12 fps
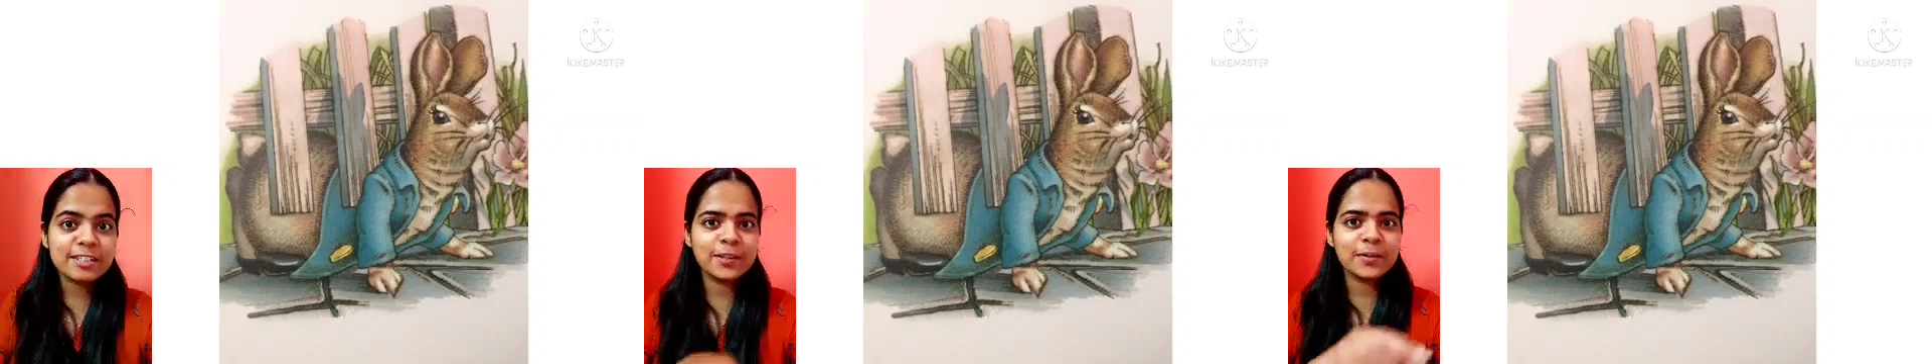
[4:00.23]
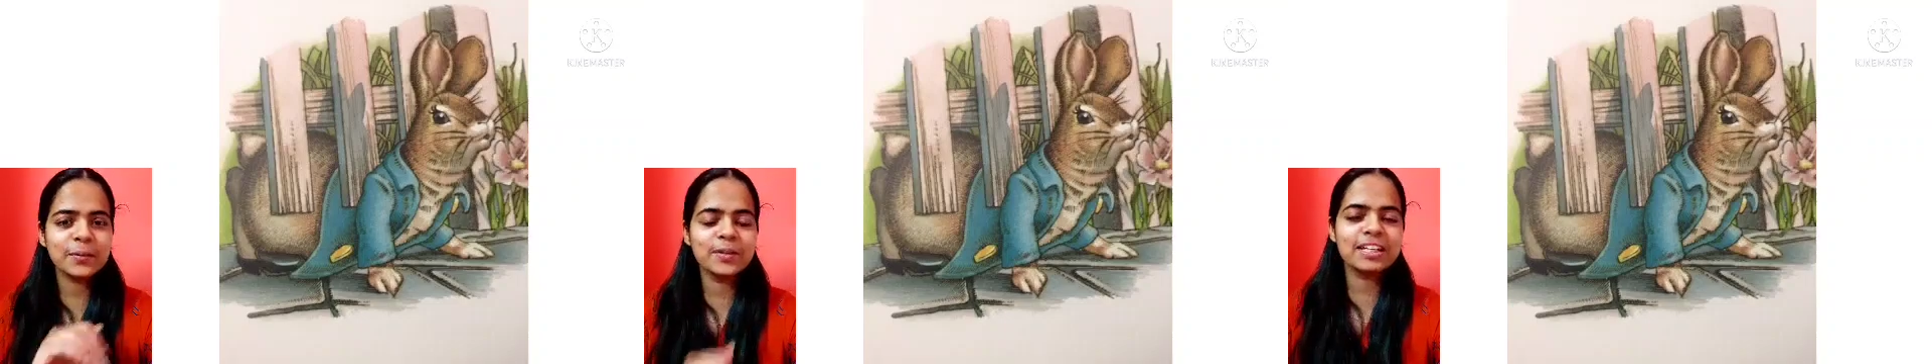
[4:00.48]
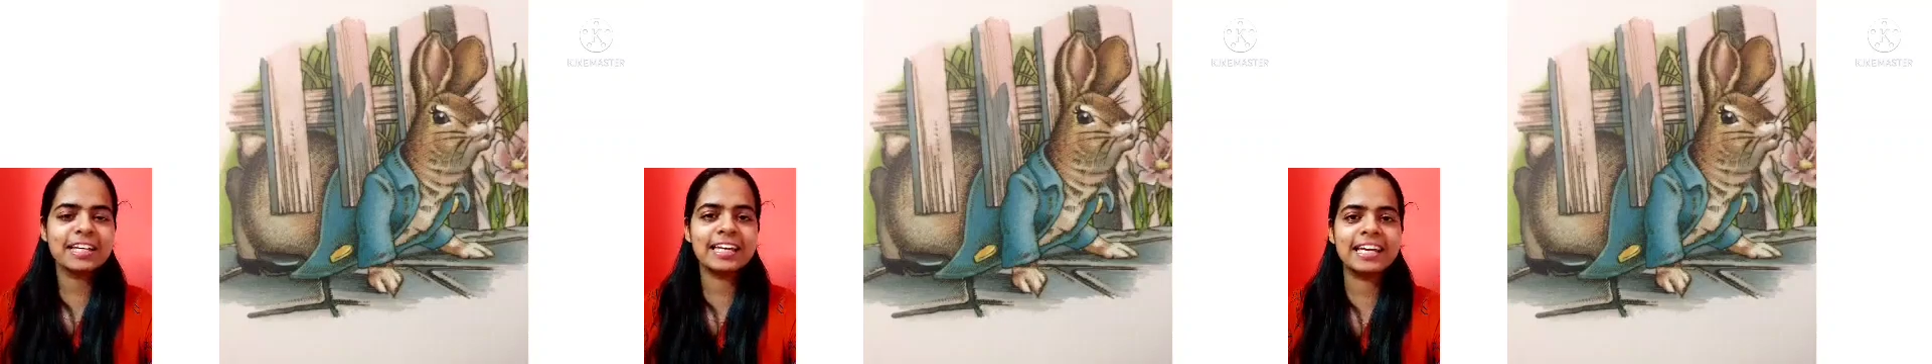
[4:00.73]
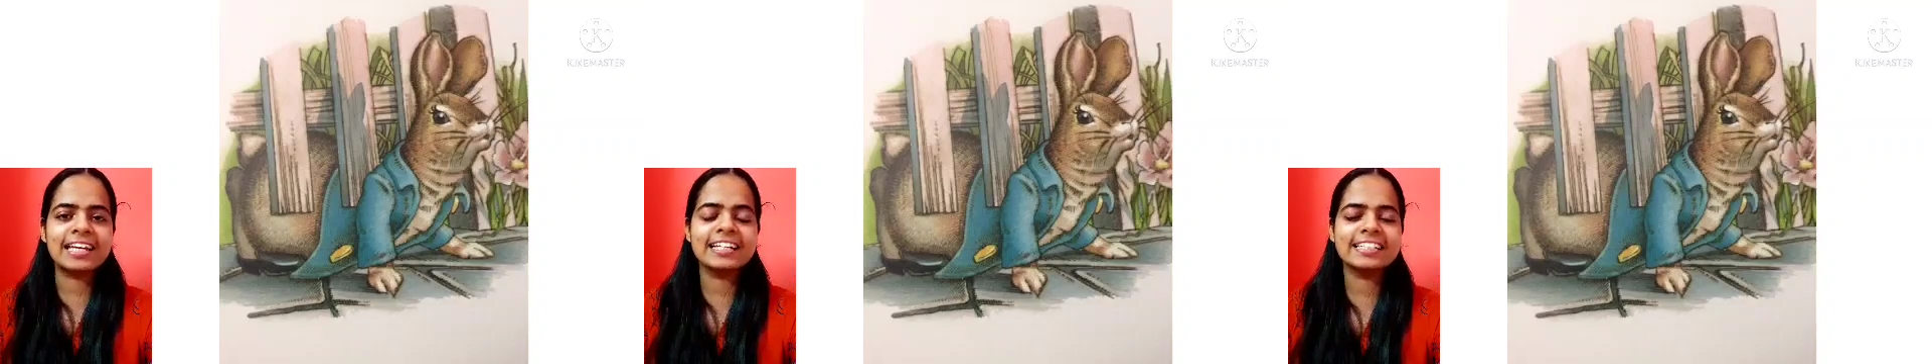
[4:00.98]
in through the
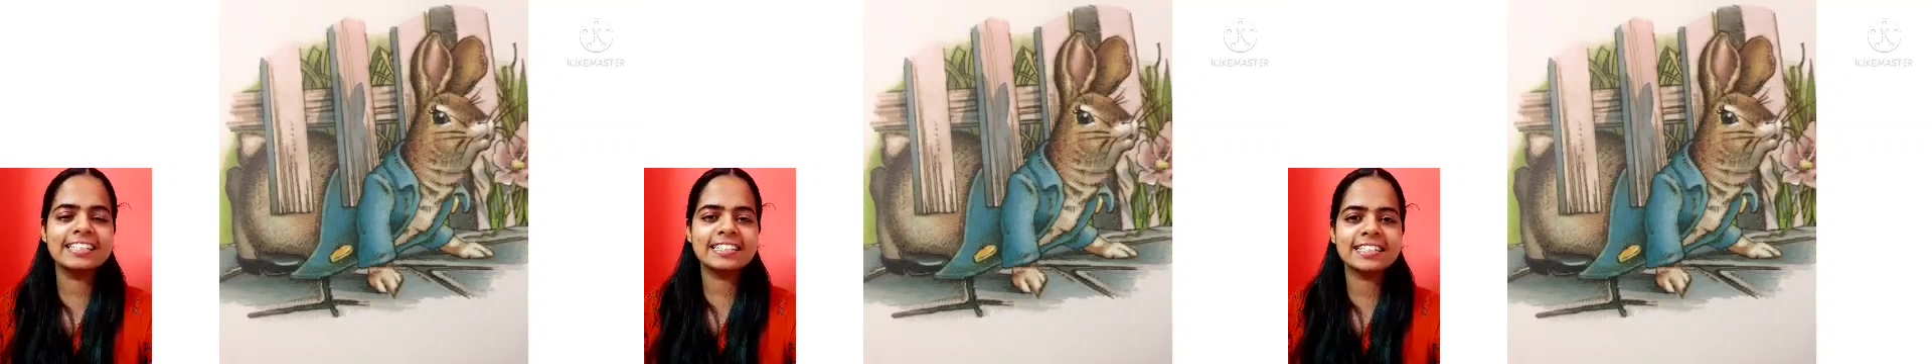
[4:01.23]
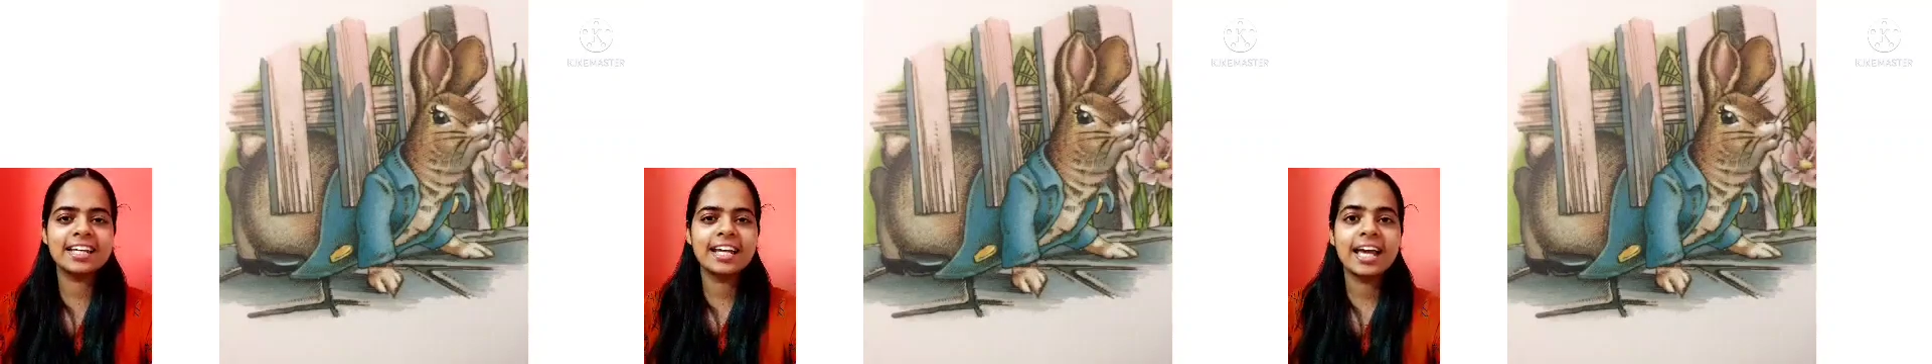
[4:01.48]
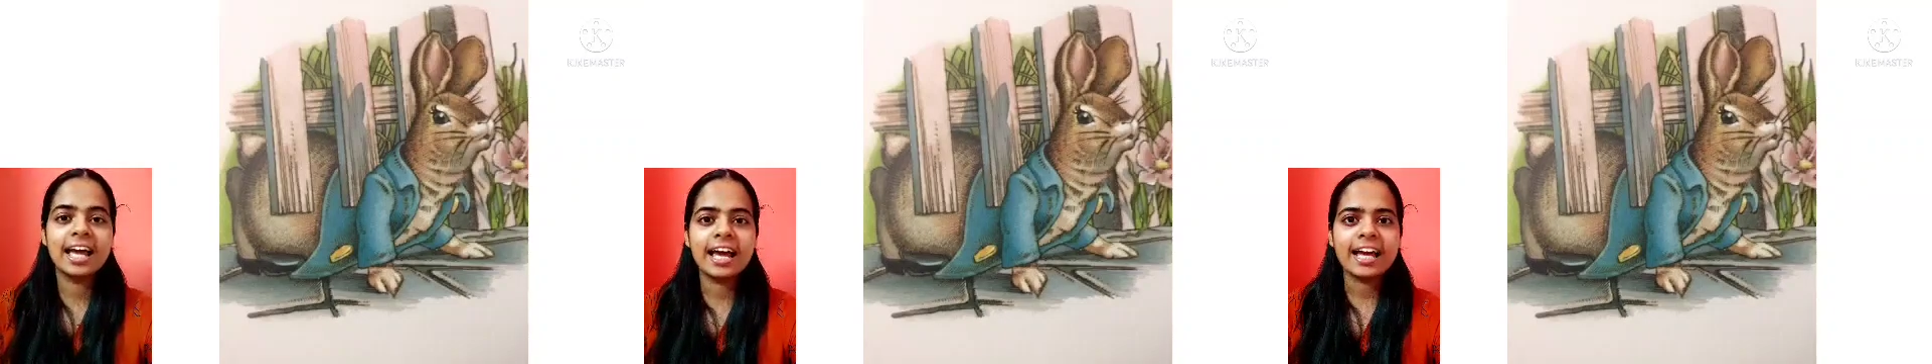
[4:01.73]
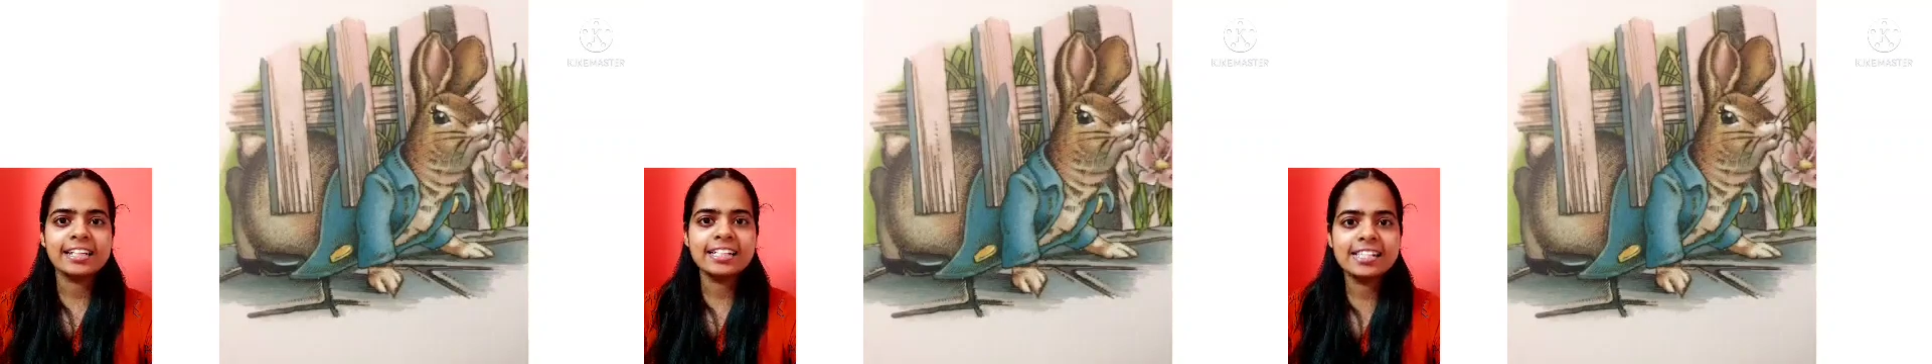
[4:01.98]
gate
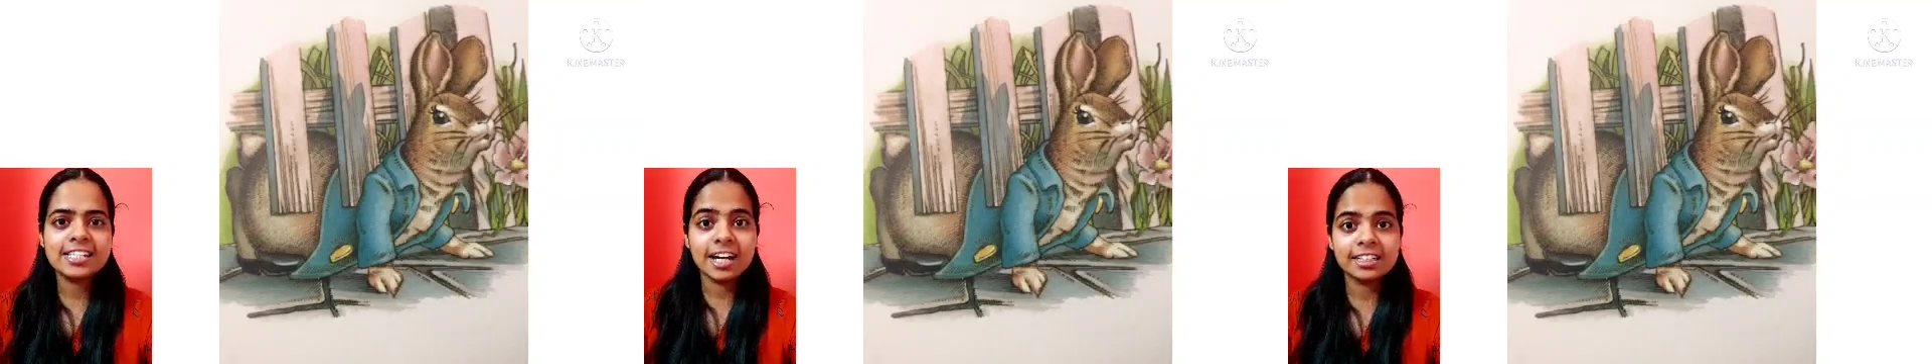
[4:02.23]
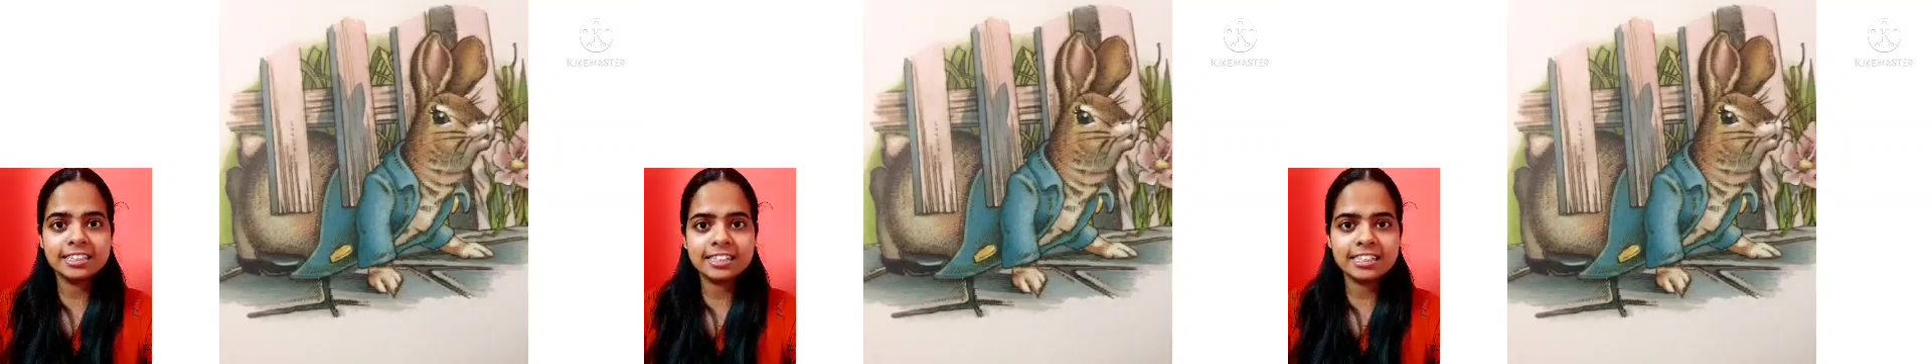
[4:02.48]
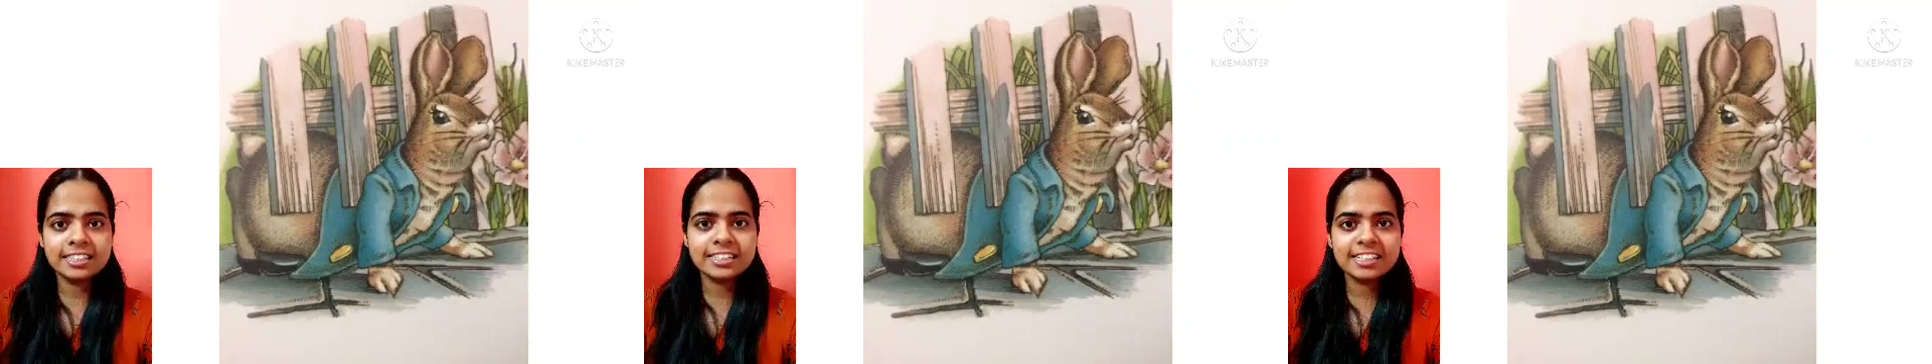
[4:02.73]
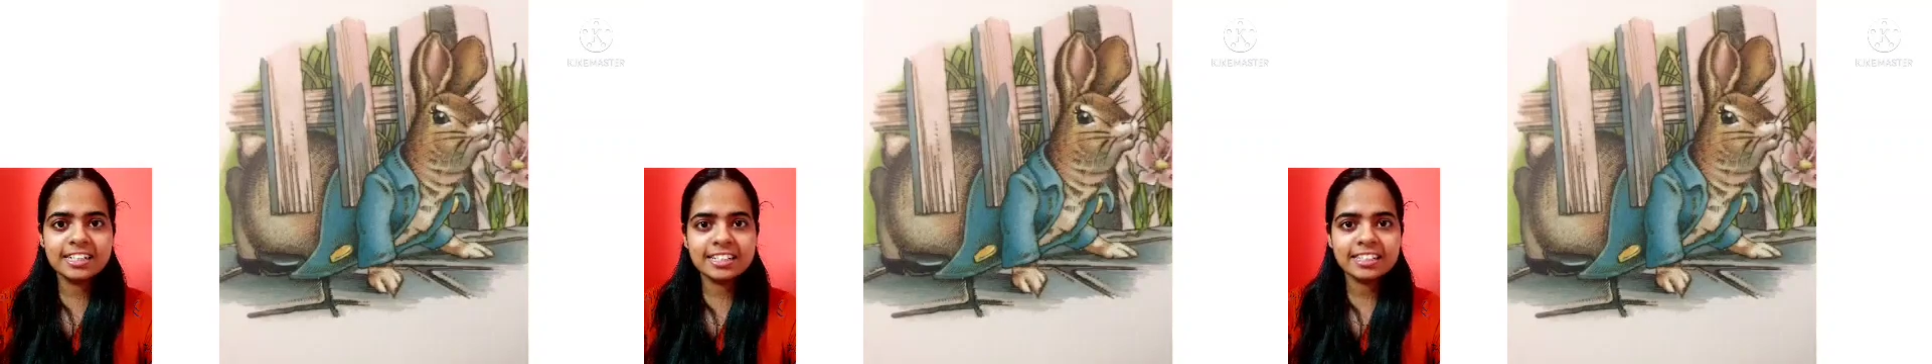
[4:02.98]
and he started
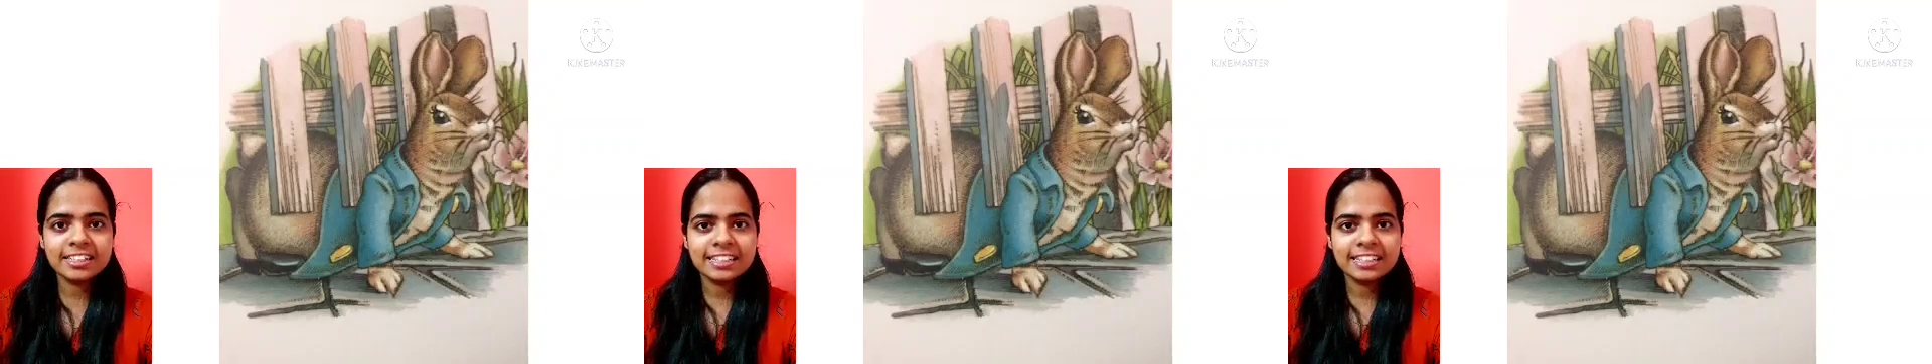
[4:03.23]
eating